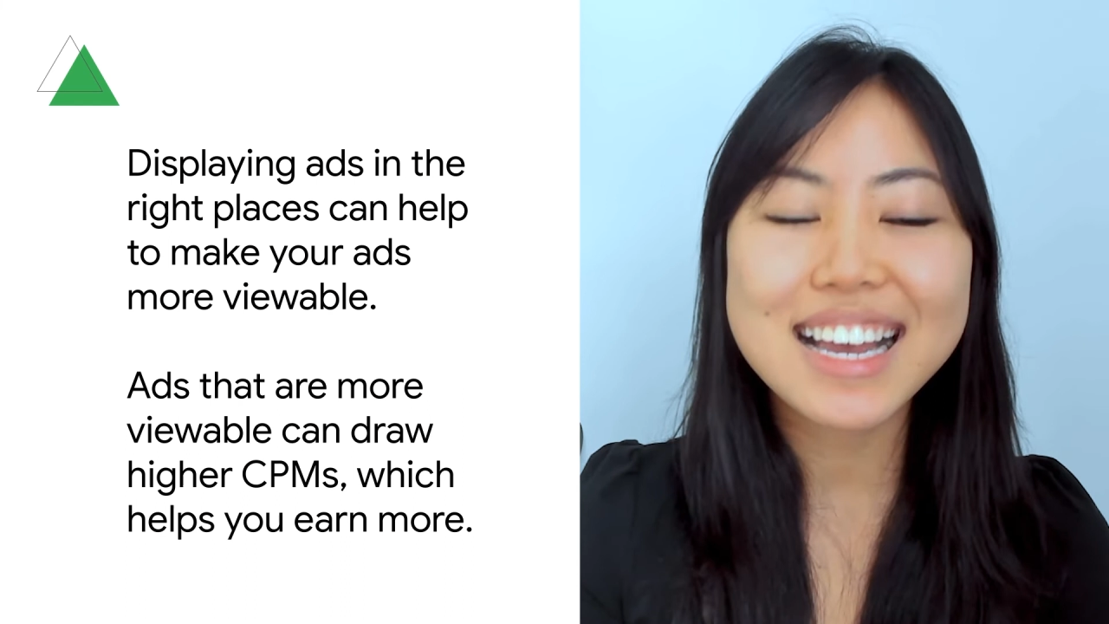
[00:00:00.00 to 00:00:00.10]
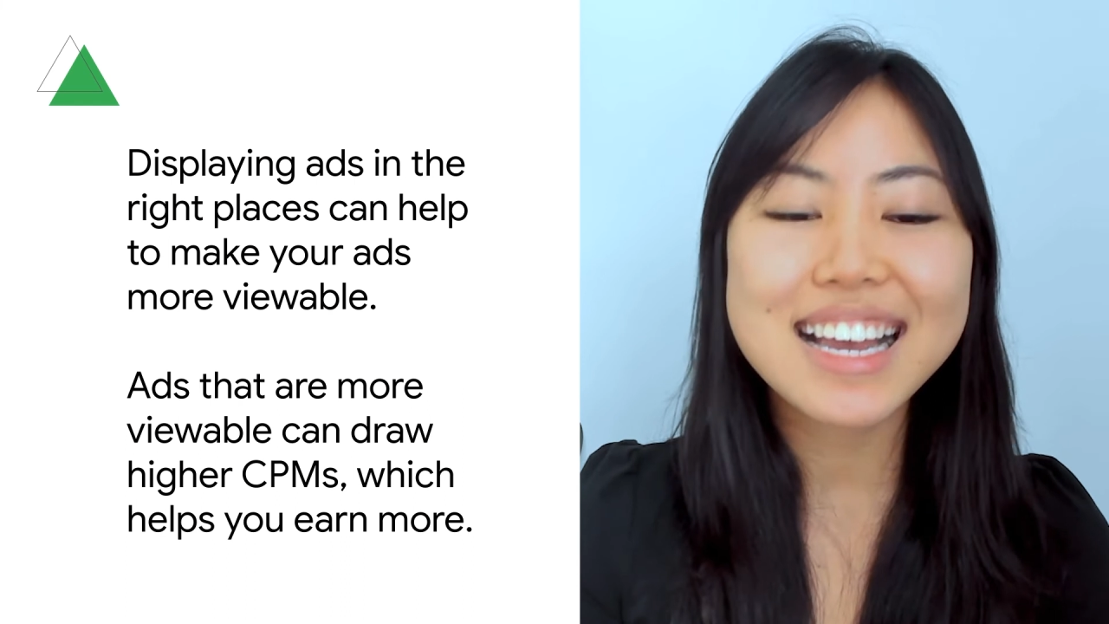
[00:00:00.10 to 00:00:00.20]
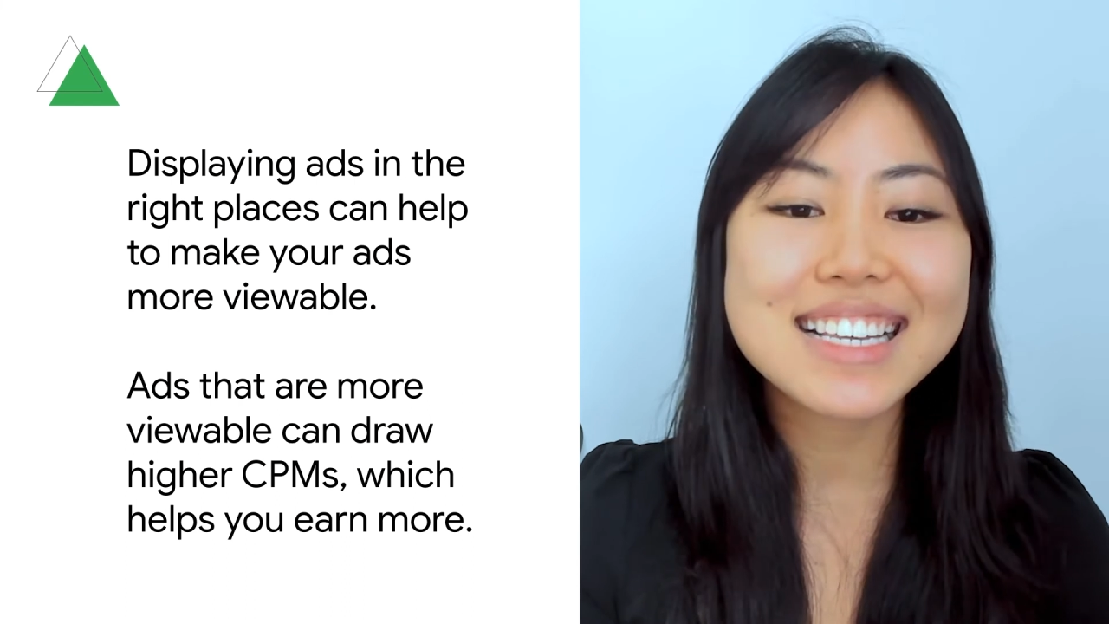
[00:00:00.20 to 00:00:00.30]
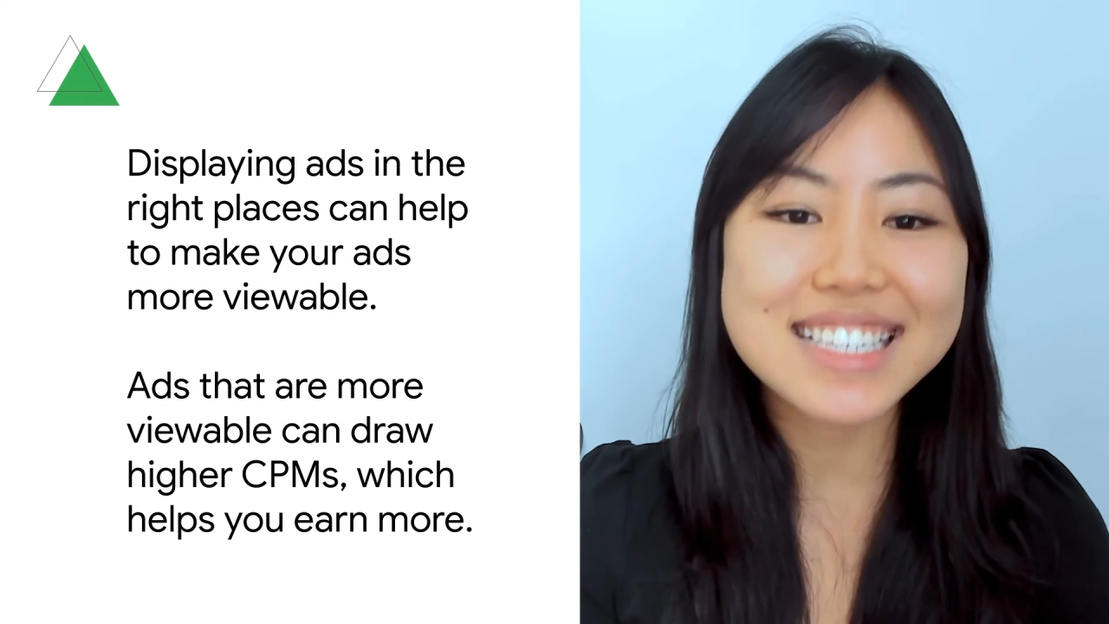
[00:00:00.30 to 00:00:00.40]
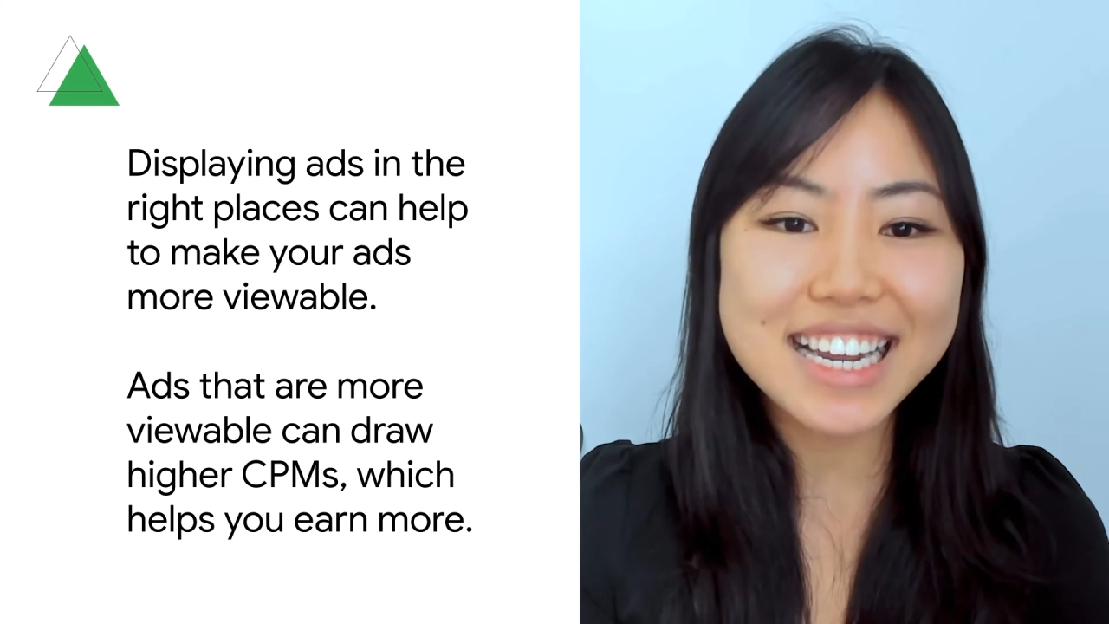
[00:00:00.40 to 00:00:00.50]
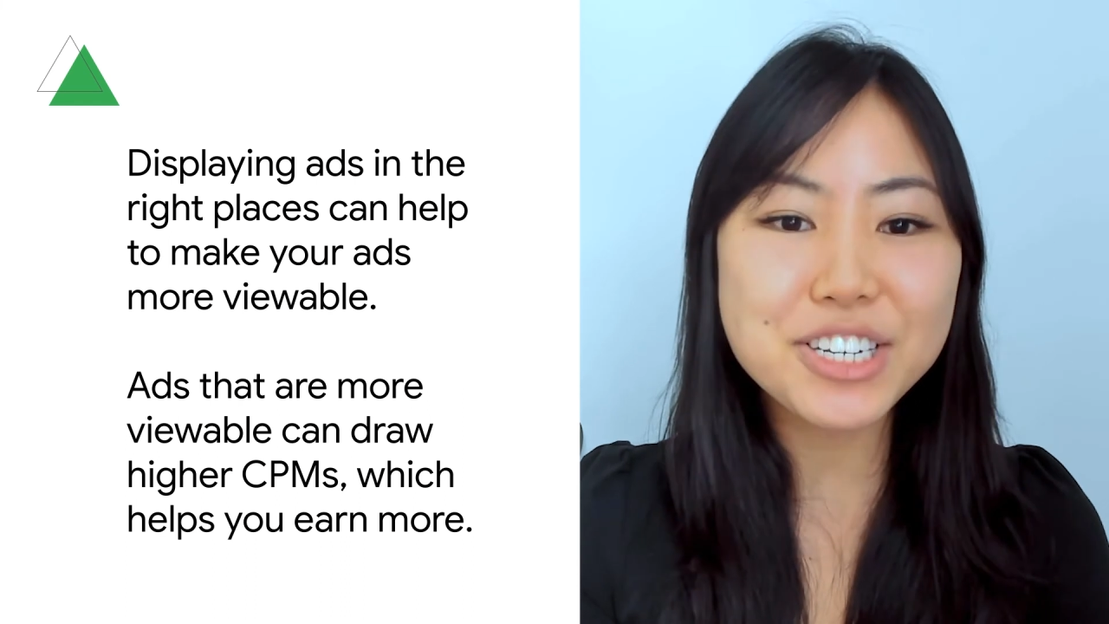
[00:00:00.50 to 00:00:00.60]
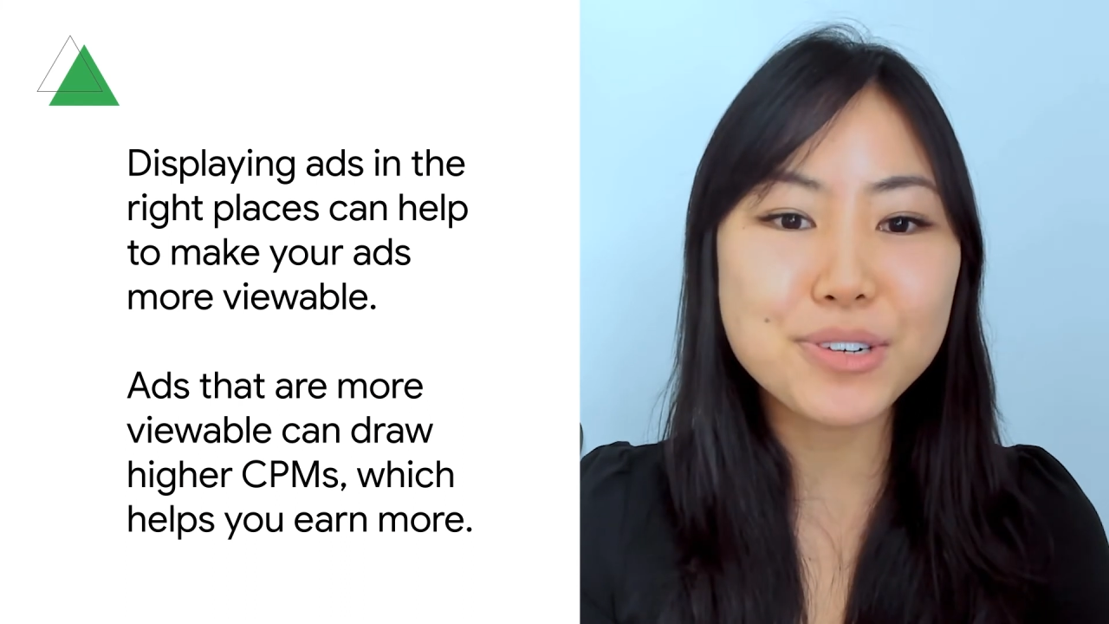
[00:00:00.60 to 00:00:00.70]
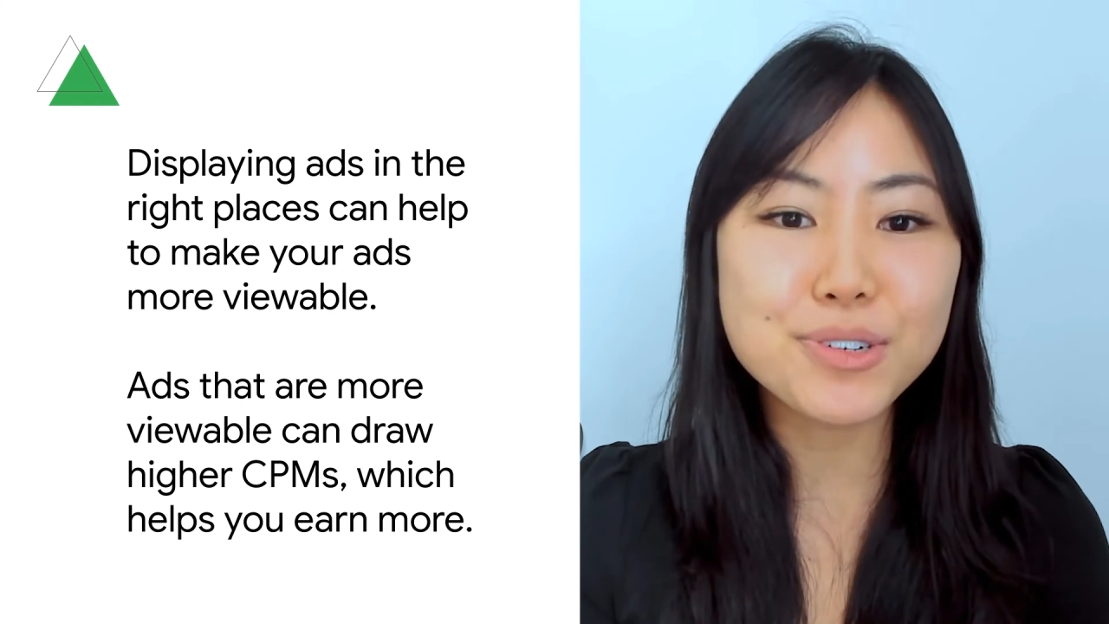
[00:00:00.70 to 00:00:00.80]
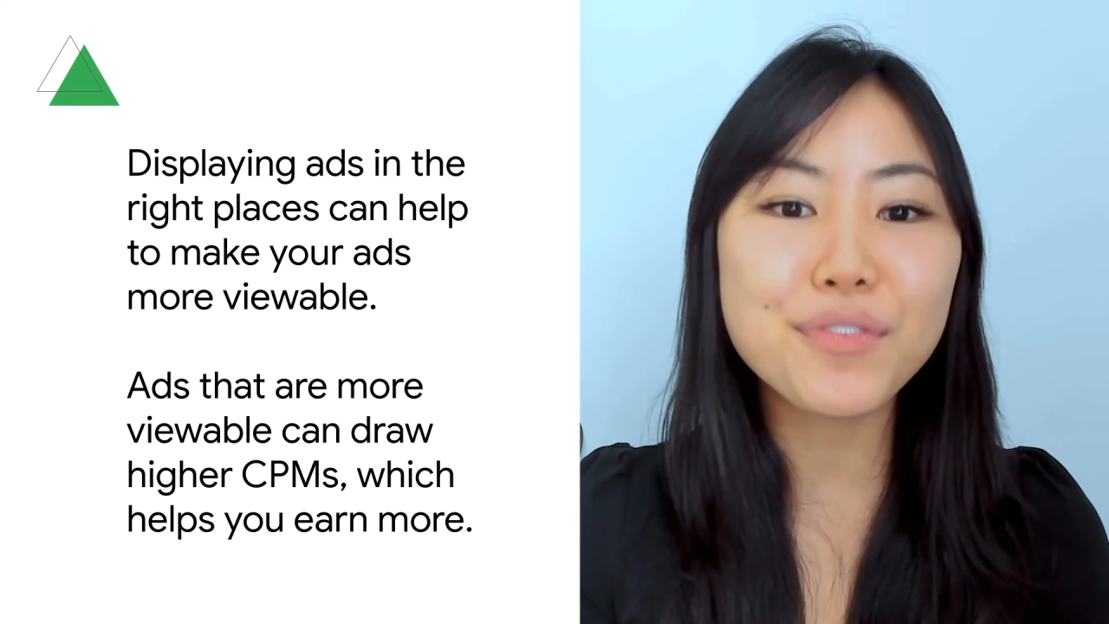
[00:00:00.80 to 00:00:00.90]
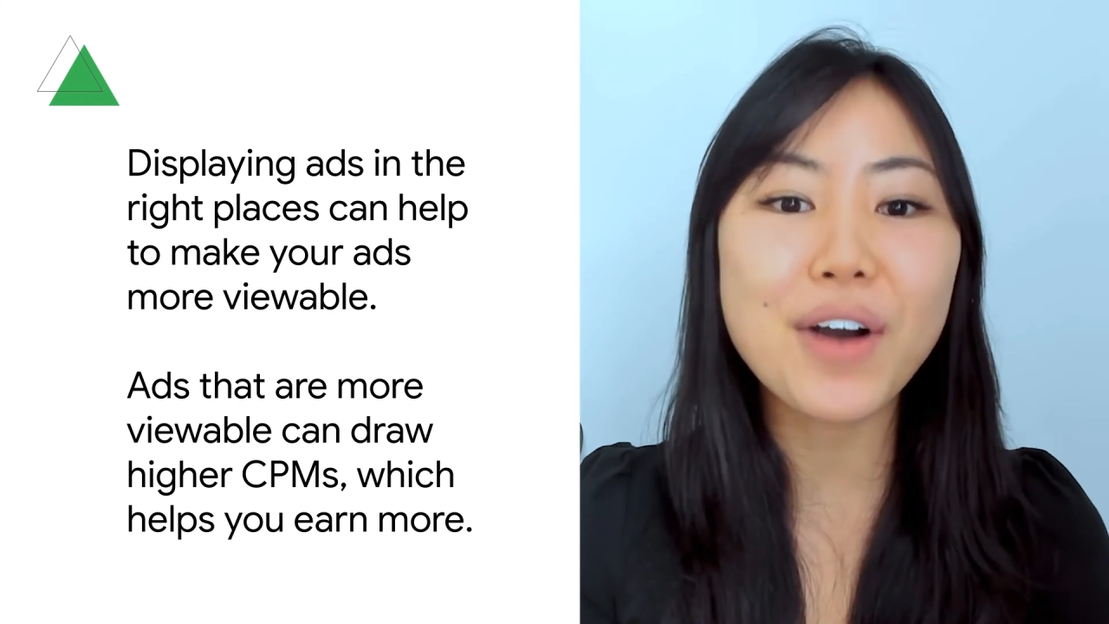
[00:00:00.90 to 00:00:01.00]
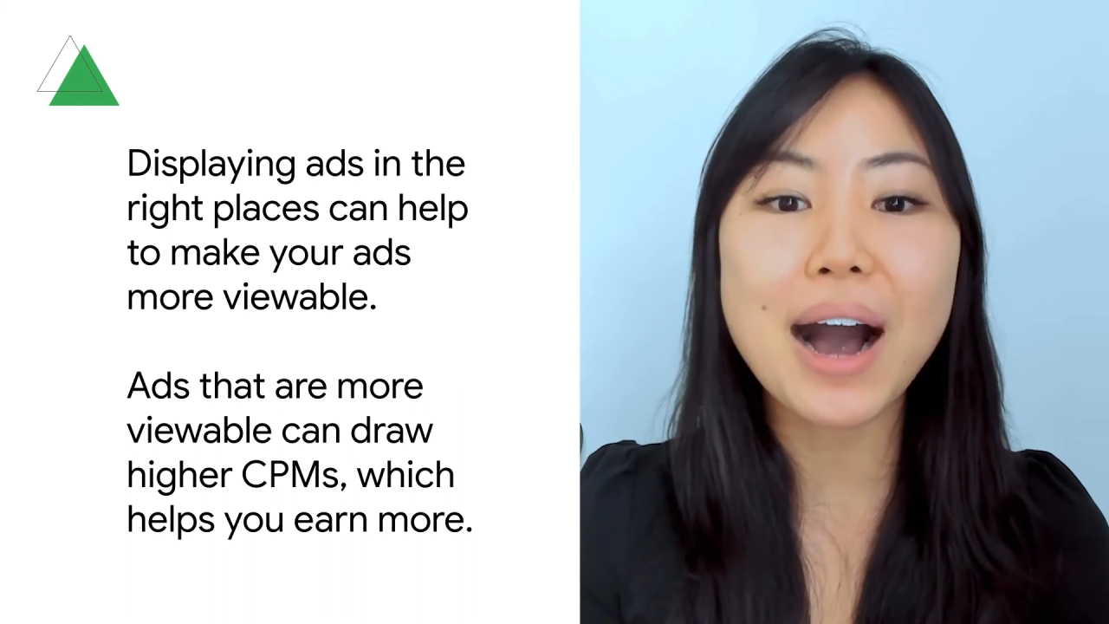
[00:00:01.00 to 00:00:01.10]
Stay tuned for